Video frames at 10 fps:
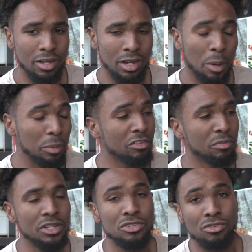a couple of
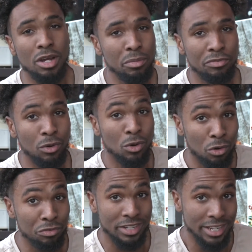months right before
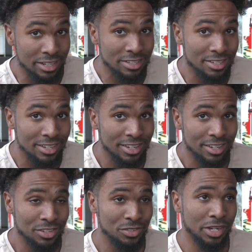COVID hit.
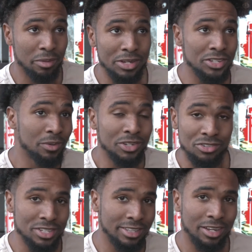So you can imagine how
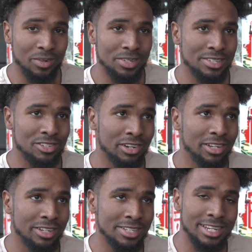interesting that was, trying to
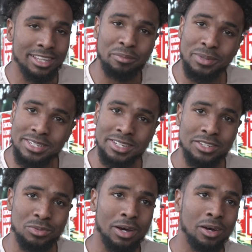understand the
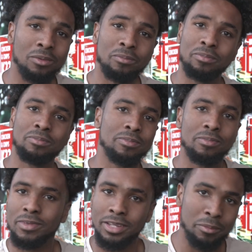business while
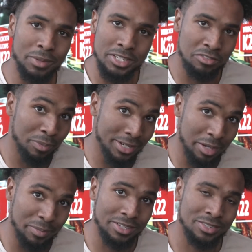in the midst of a
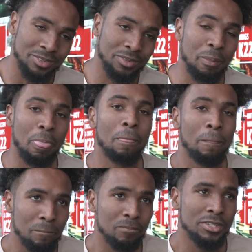pandemic. So
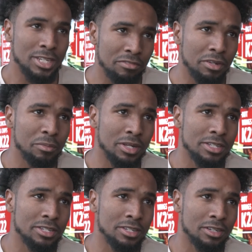7
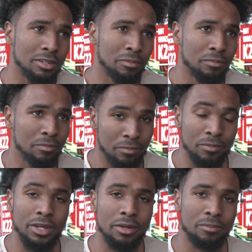months,
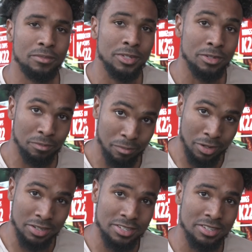
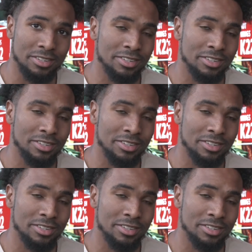marks